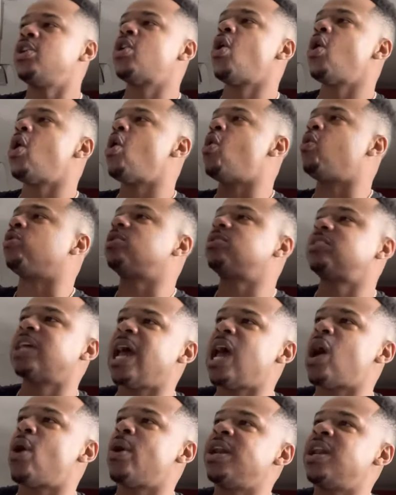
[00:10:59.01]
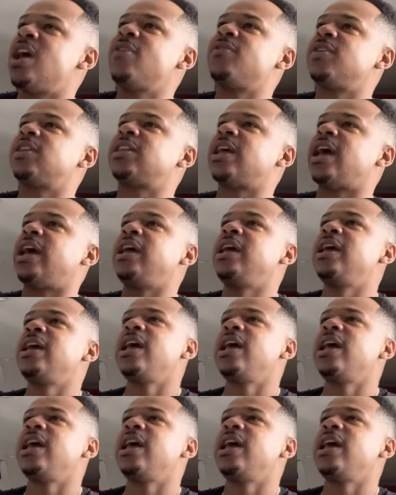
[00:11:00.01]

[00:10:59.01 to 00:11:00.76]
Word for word: your own sound and everything.